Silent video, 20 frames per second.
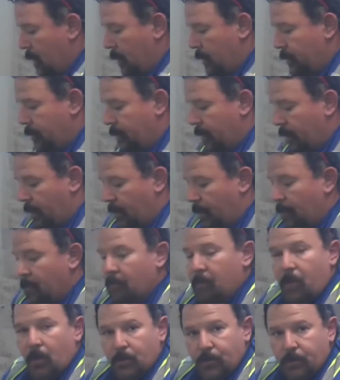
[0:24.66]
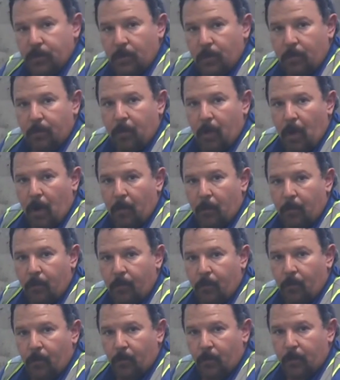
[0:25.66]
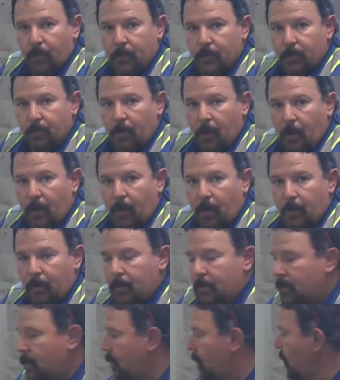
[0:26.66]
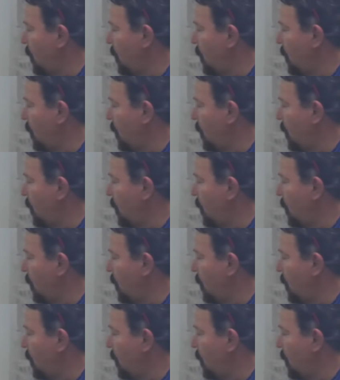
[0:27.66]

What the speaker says: the booster pump for the spa.